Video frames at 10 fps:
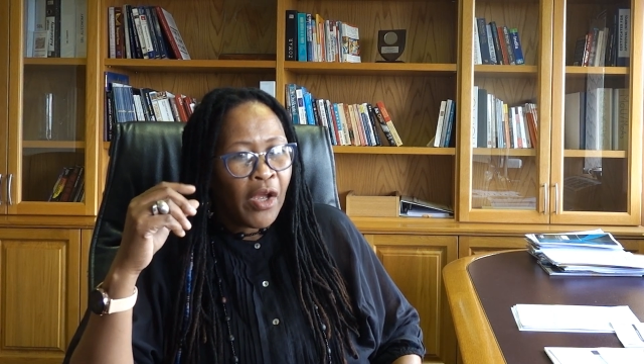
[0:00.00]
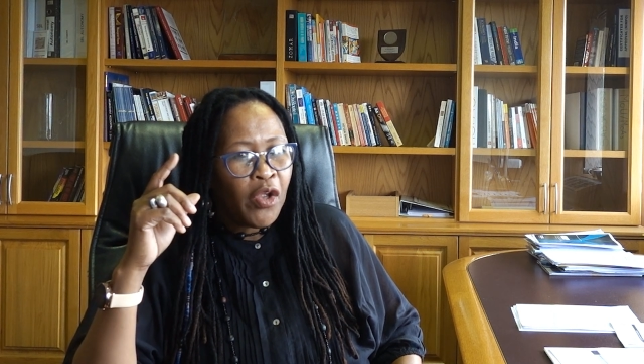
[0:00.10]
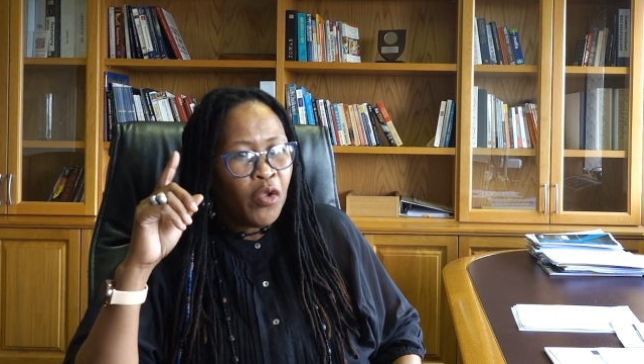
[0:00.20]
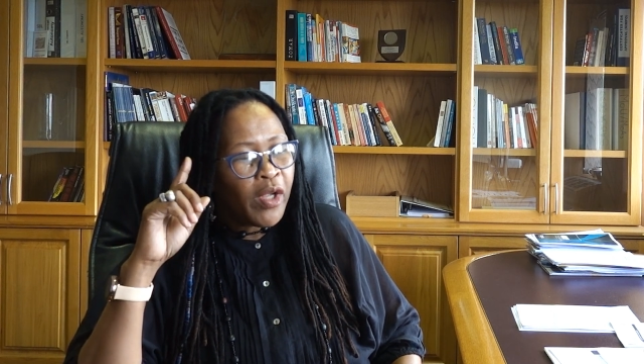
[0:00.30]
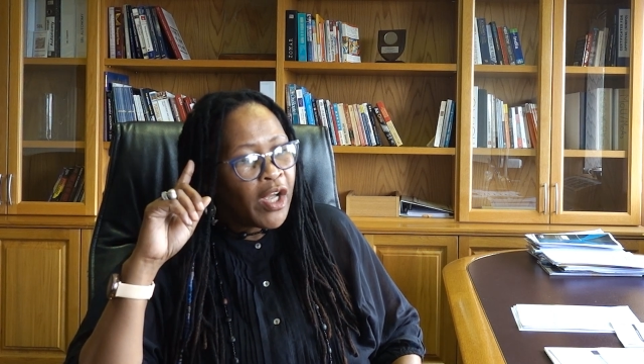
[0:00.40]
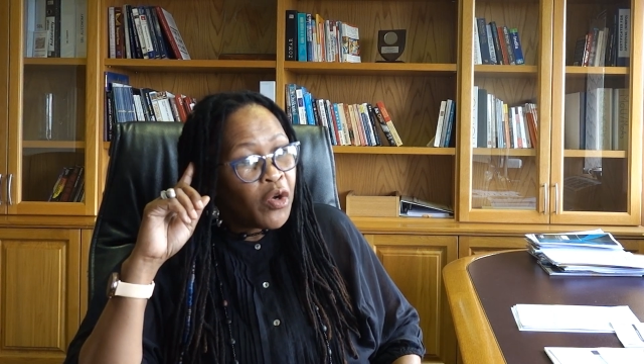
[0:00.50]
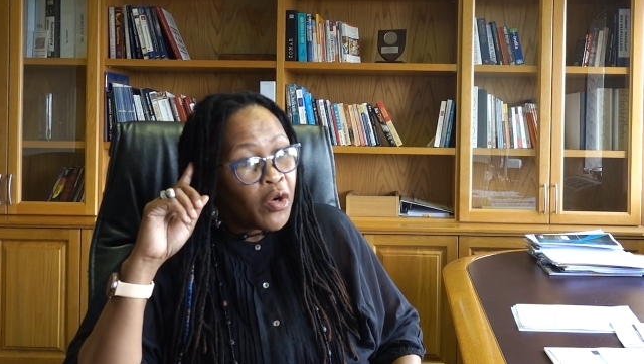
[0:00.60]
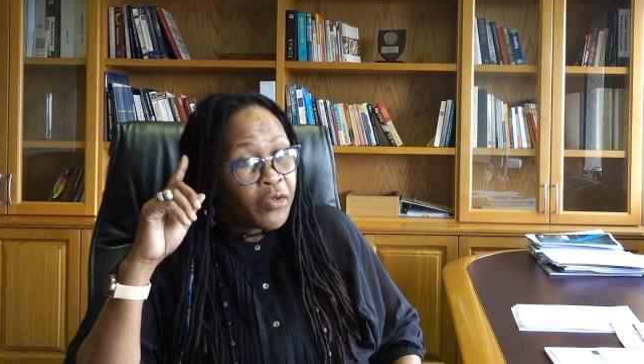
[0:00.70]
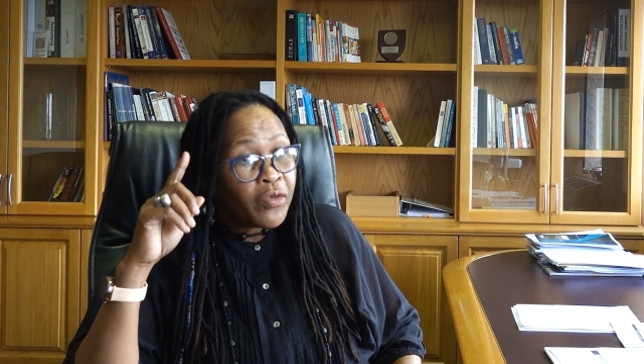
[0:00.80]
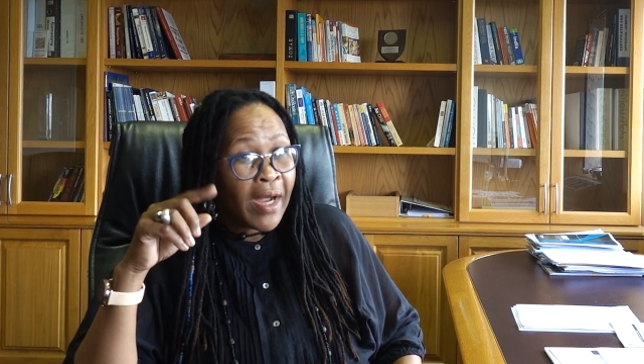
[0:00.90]
you
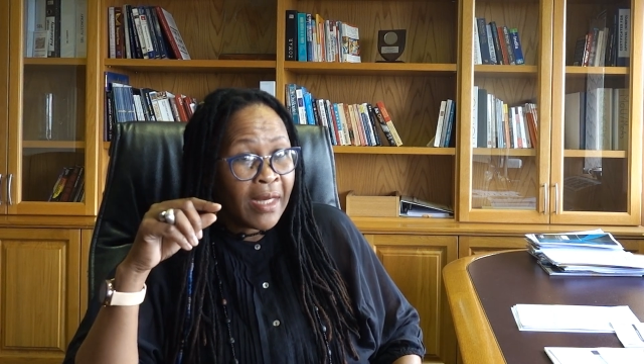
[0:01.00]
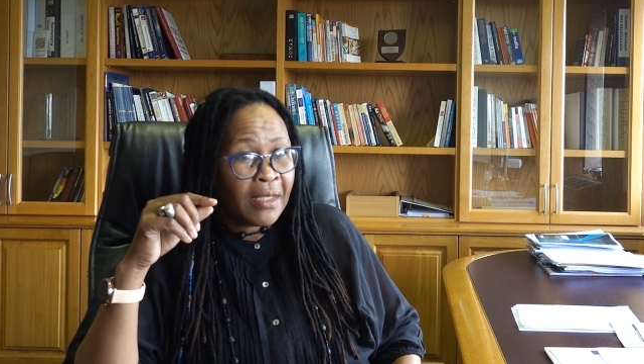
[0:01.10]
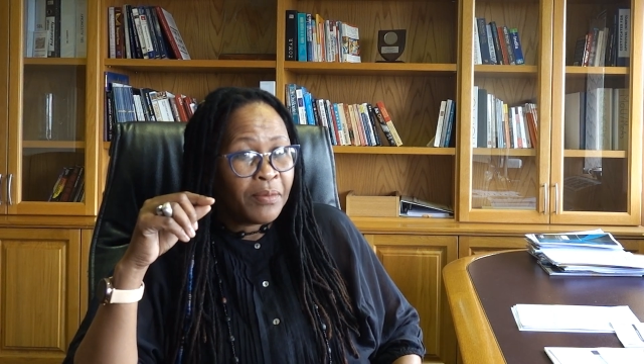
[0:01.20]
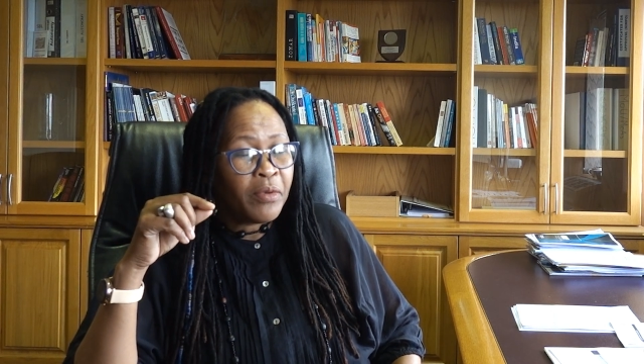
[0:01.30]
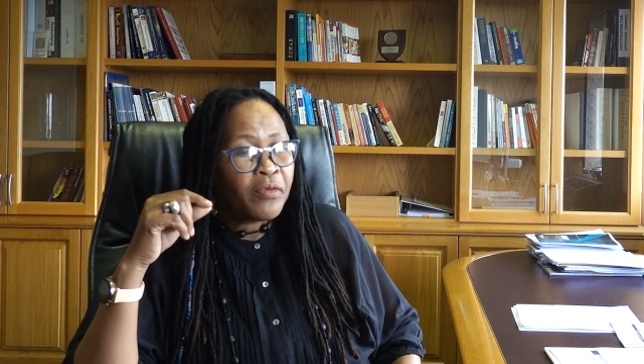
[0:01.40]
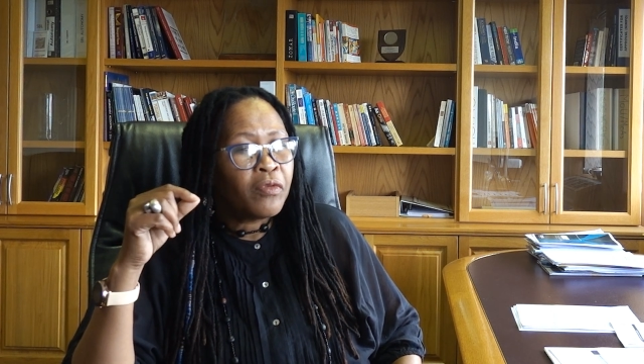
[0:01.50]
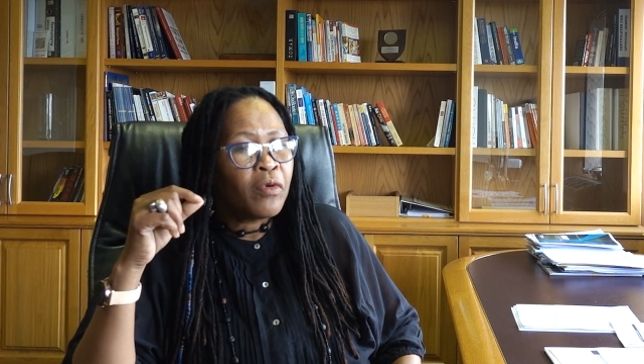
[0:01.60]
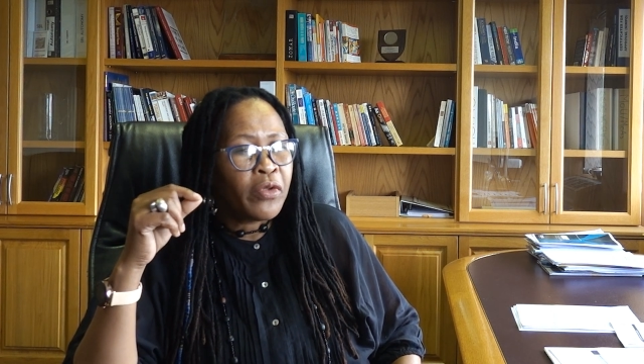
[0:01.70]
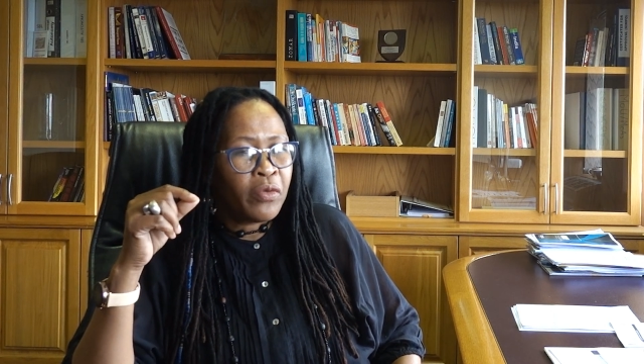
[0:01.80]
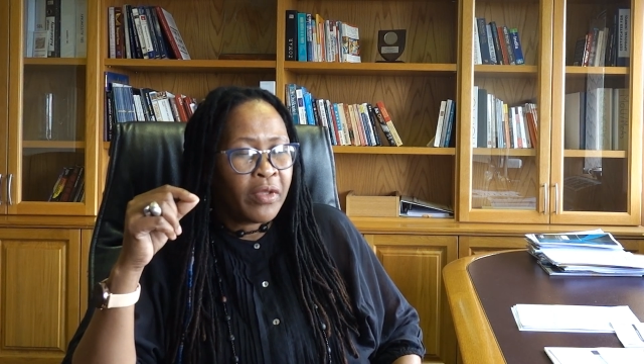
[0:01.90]
cannot write
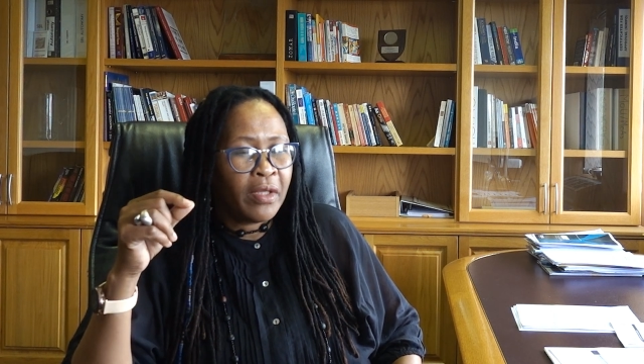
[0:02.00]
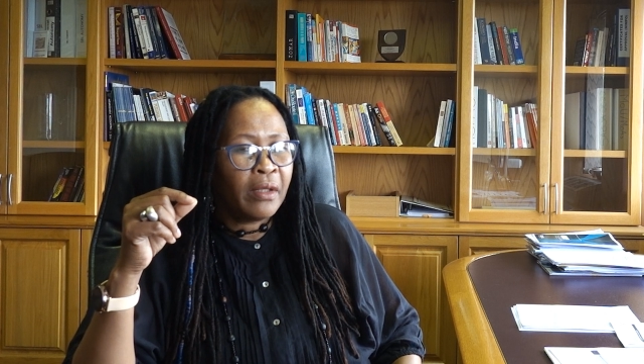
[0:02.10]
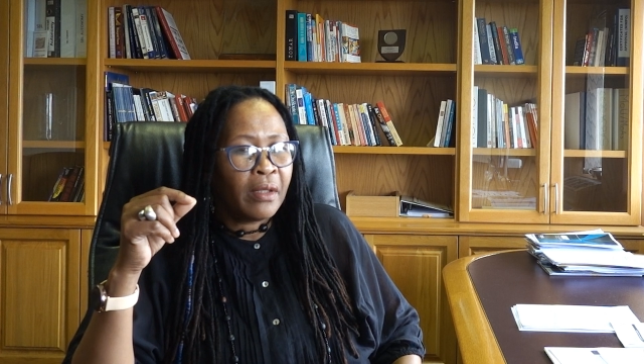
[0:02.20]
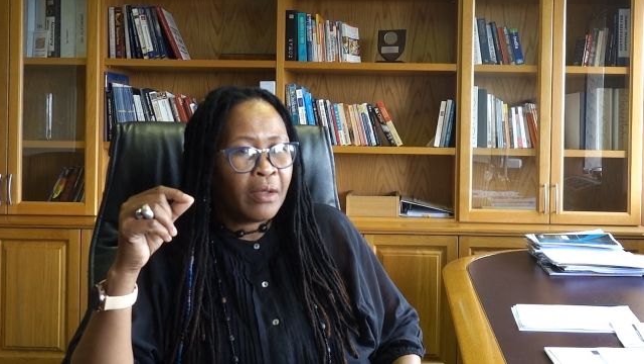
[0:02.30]
before you think.